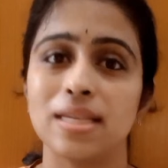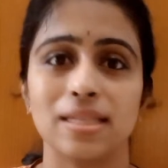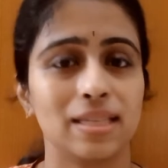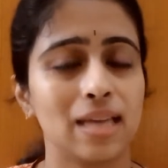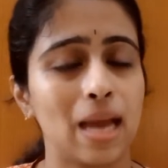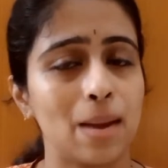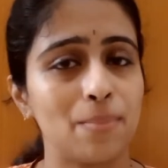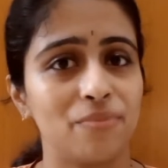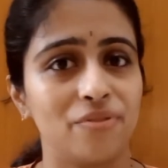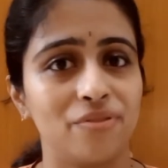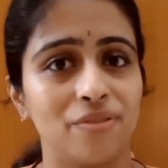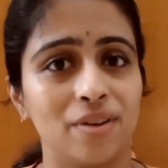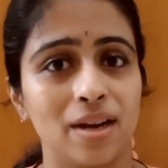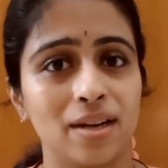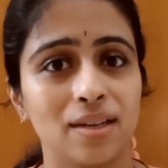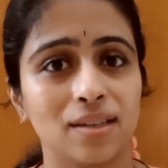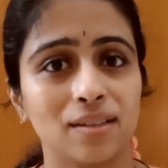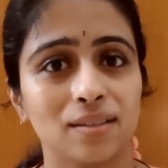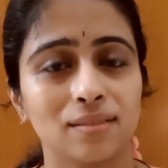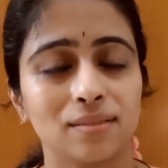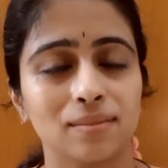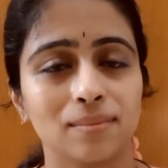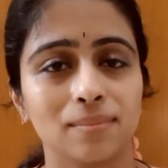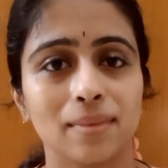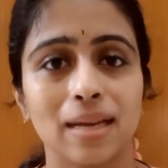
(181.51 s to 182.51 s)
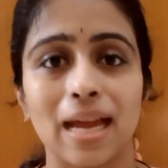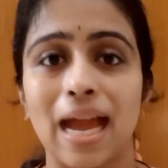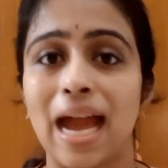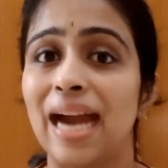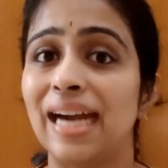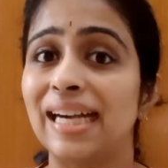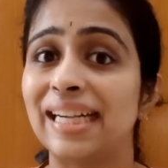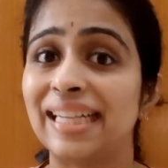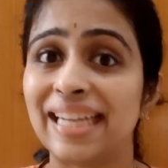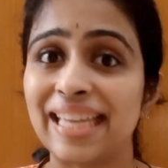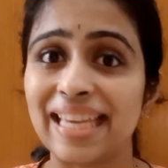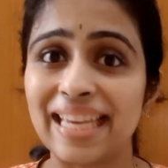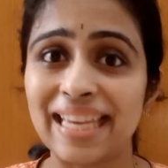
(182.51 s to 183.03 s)
discomfort,
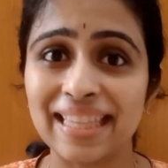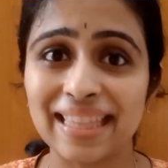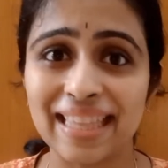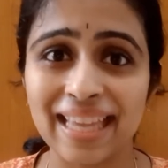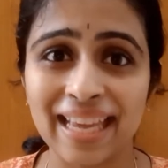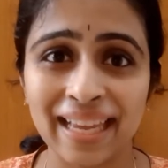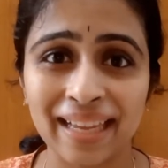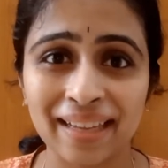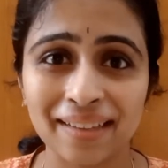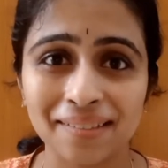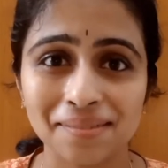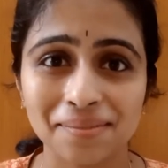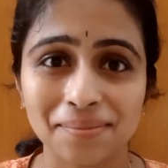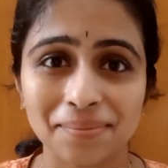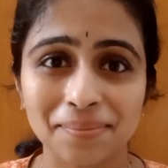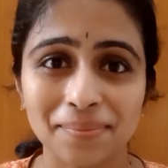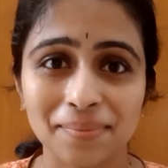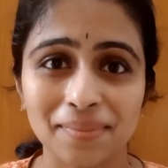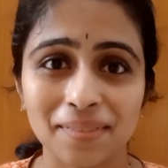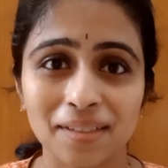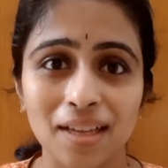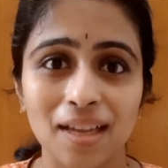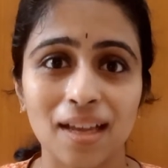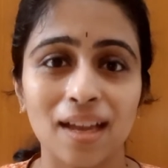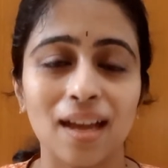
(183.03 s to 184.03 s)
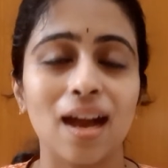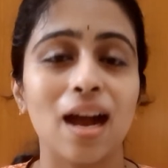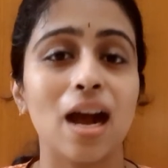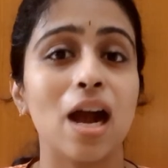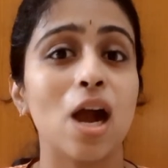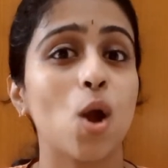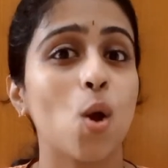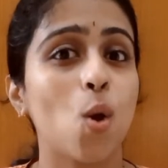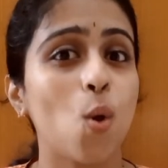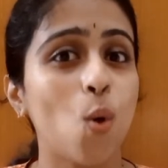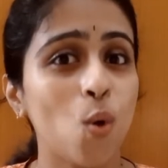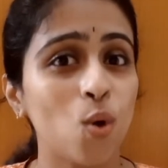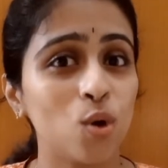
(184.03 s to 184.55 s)
teething, a
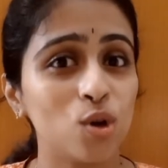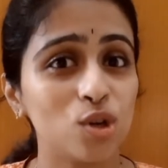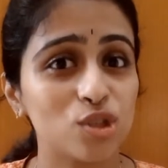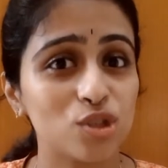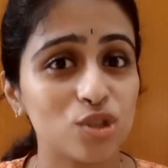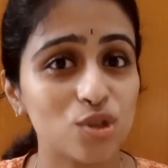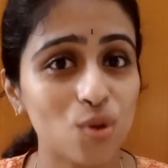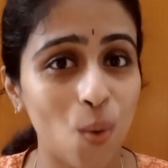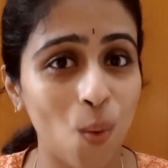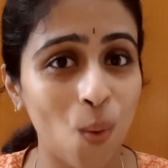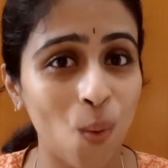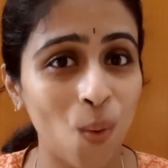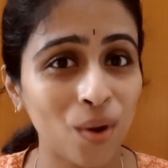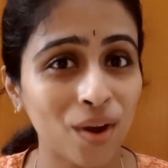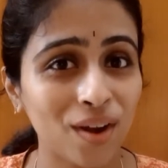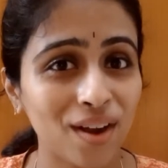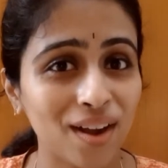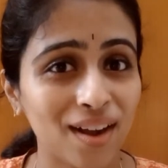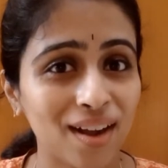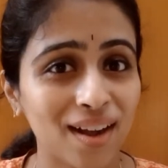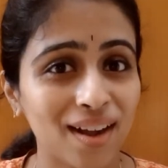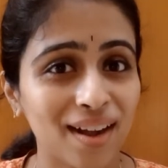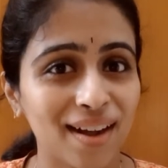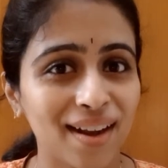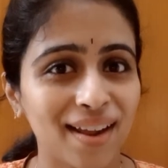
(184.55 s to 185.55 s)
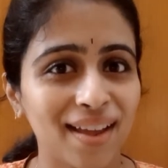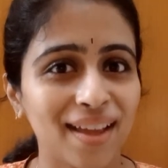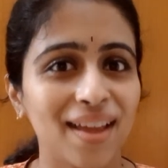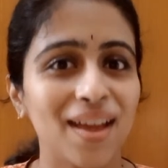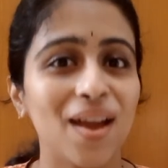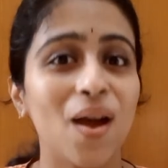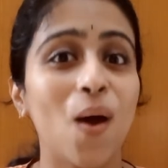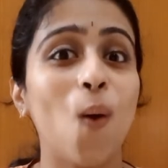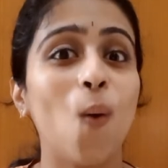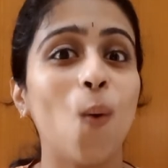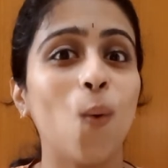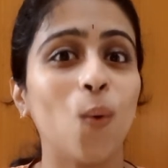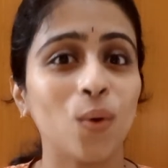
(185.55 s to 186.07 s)
cold sore,
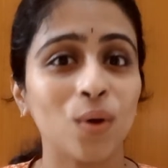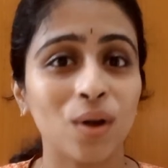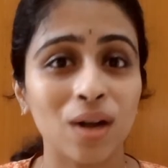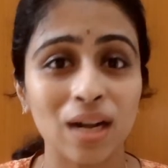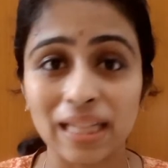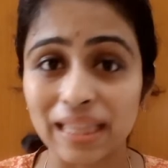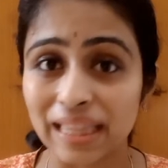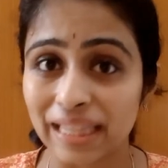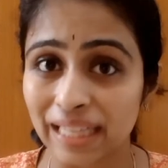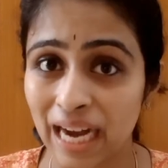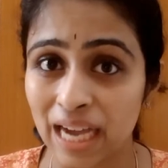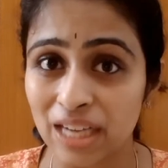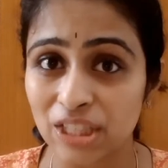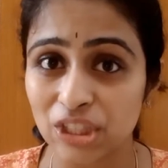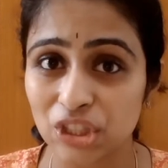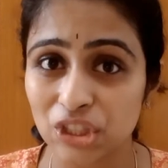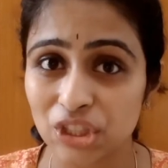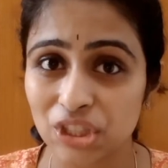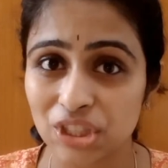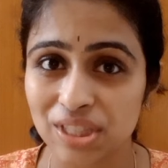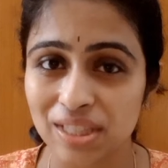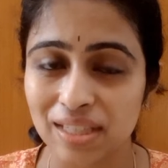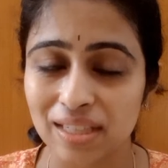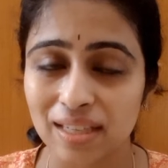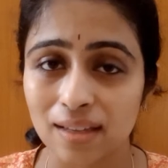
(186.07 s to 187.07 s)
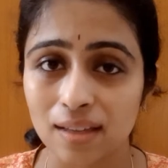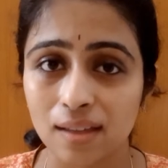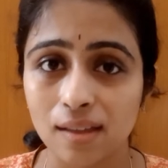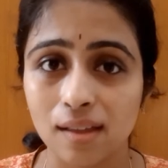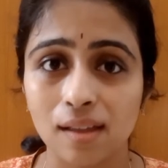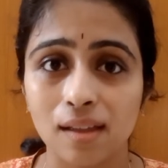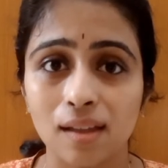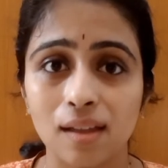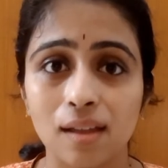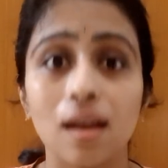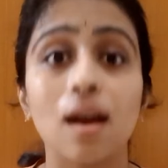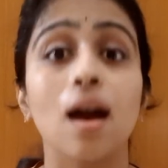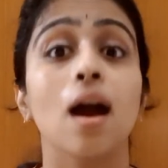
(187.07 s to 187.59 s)
oral thrush,
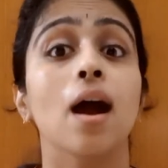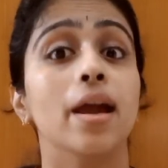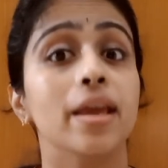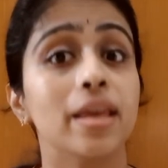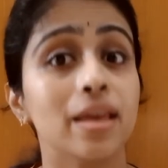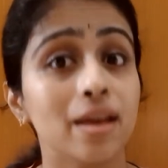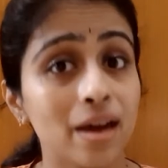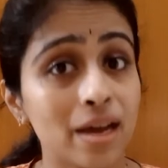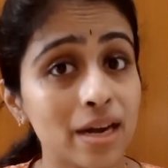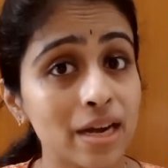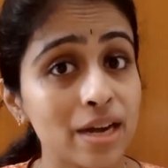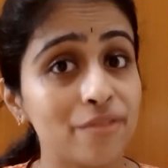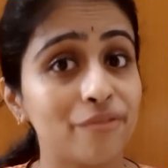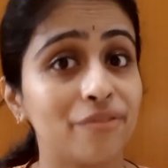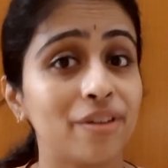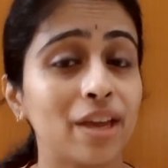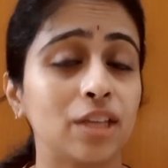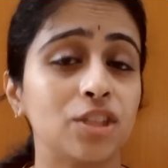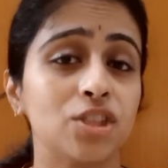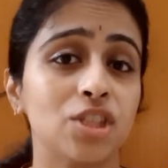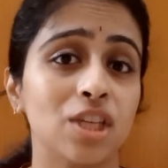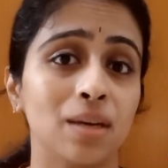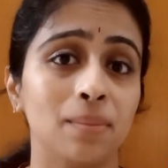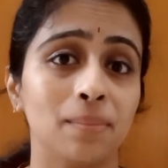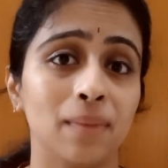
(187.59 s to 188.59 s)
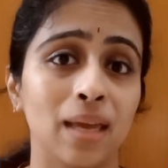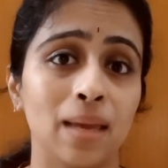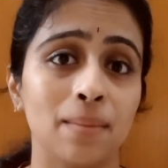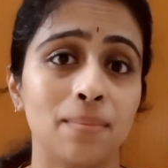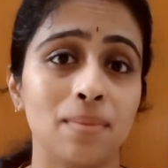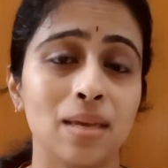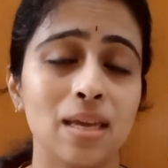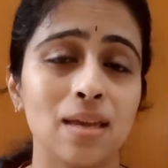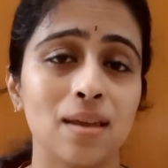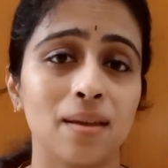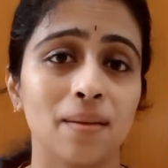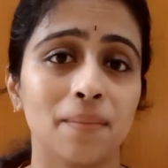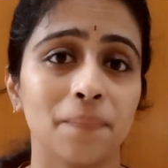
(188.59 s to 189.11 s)
a ear infection
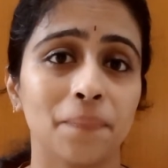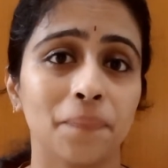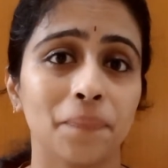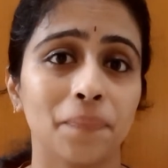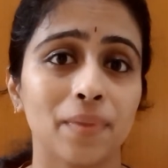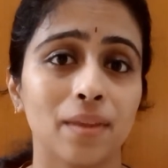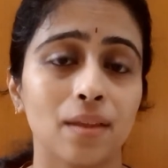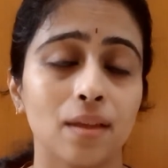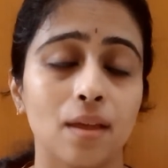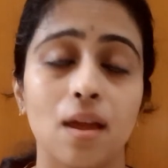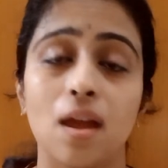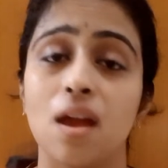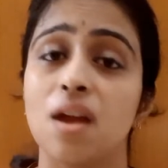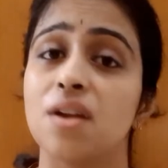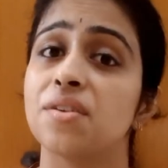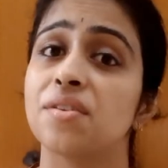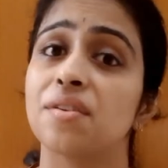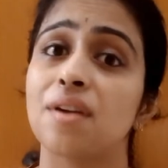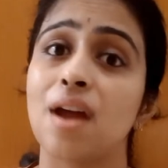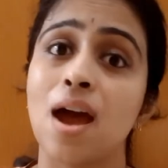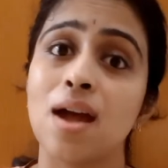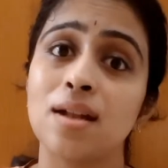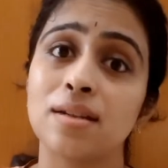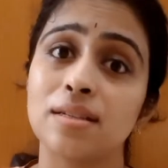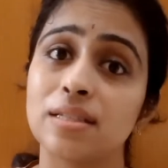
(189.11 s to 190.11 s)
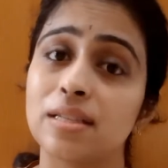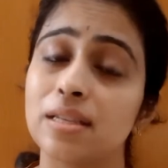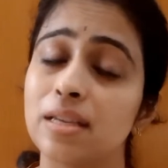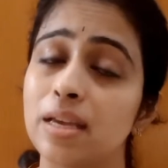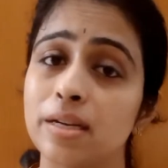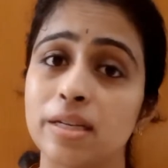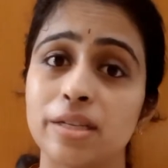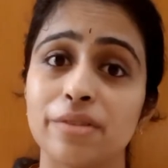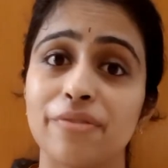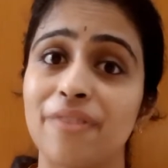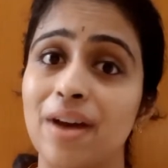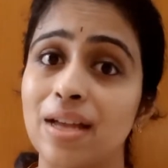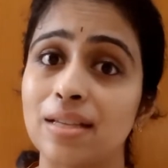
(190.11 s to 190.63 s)
maybe,
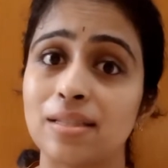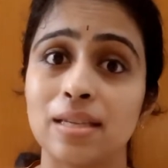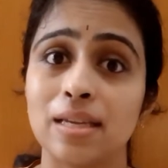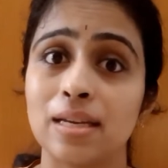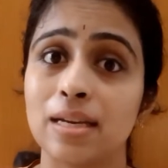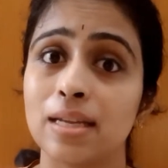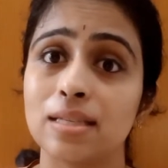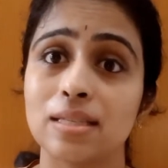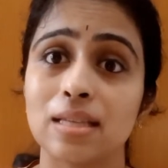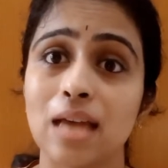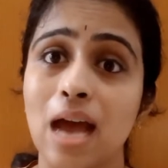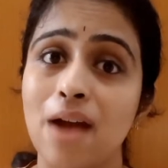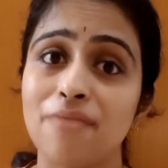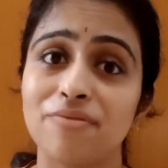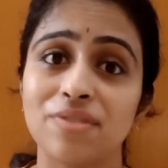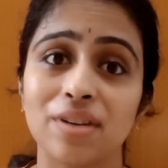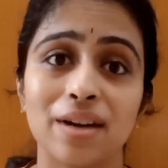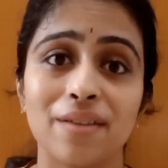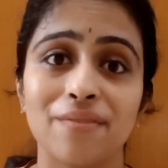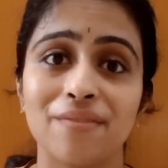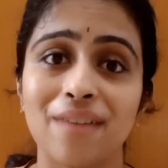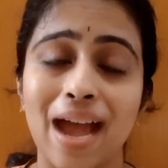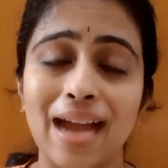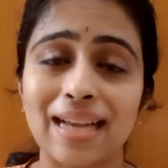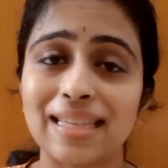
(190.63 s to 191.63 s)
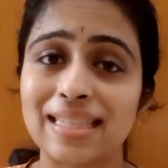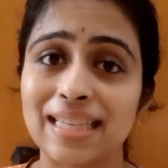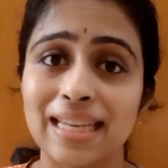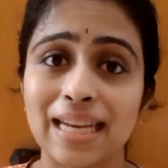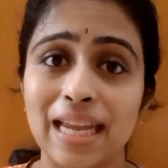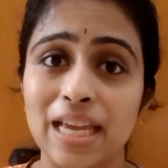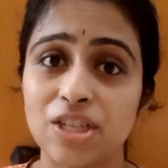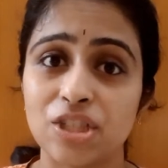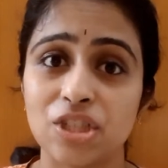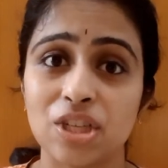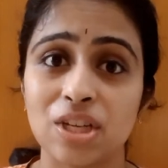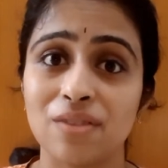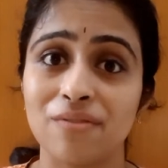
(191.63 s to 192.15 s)
transient fussiness after a
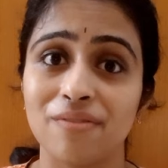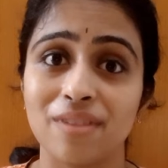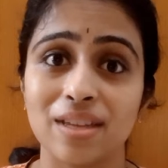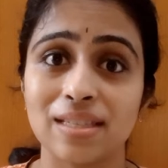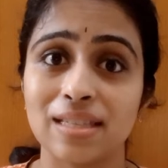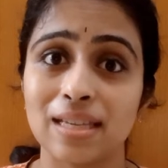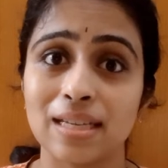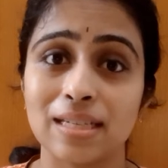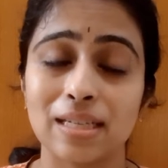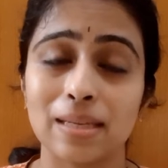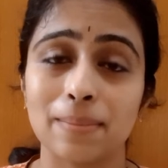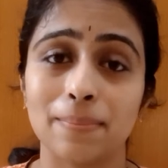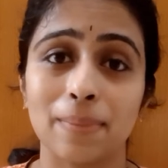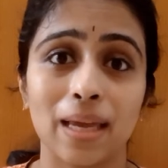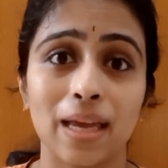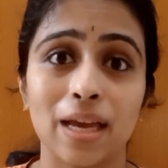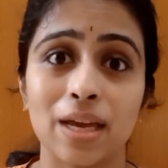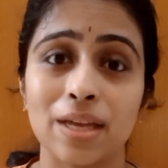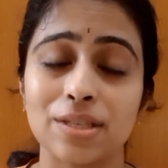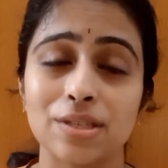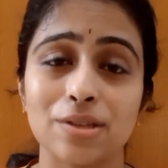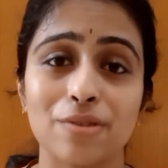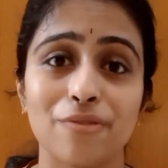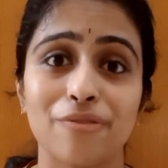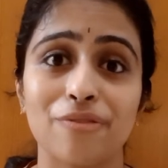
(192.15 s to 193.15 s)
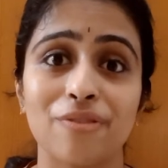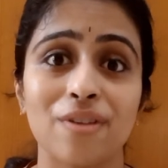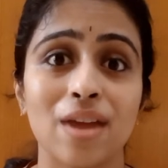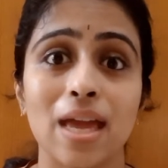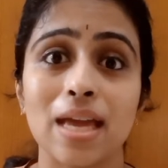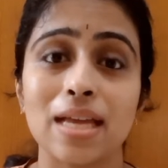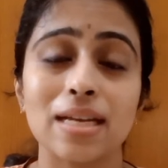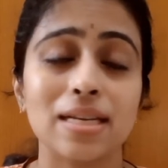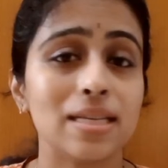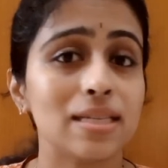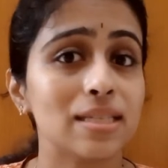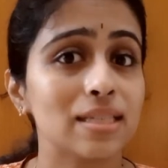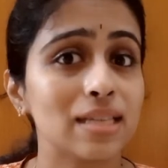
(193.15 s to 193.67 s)
vaccination visit because of
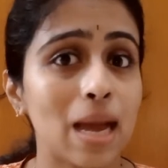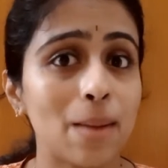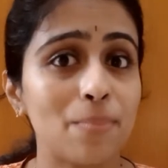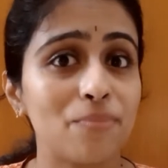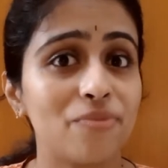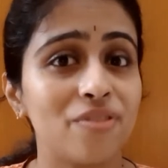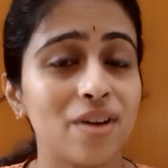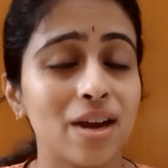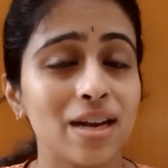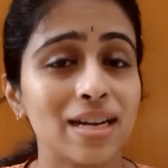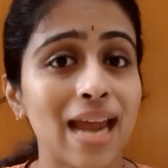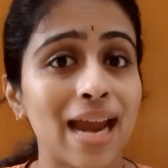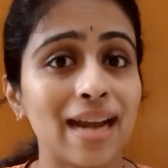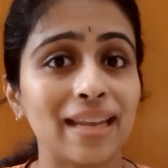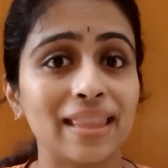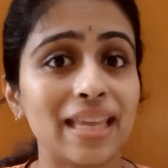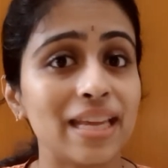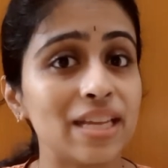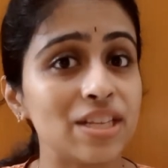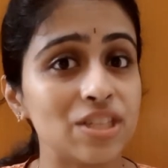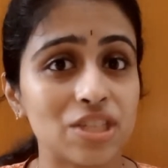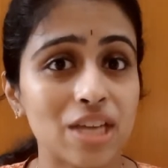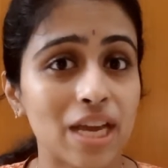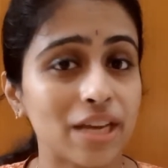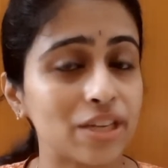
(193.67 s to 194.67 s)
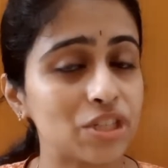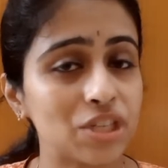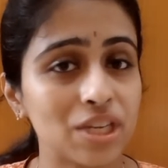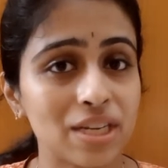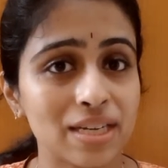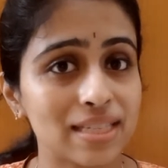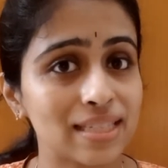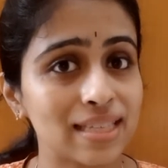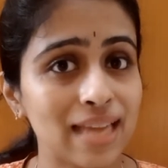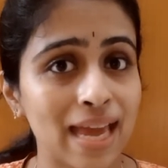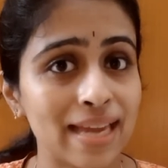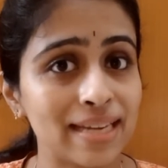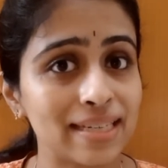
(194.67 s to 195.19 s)
discomfort at the injection
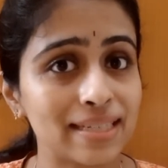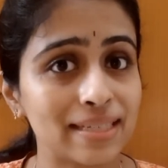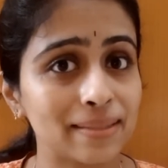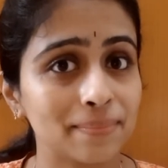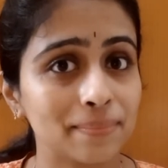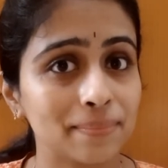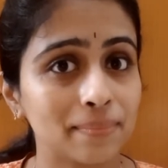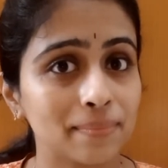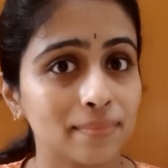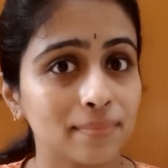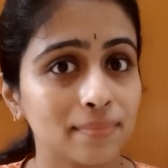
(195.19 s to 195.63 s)
site,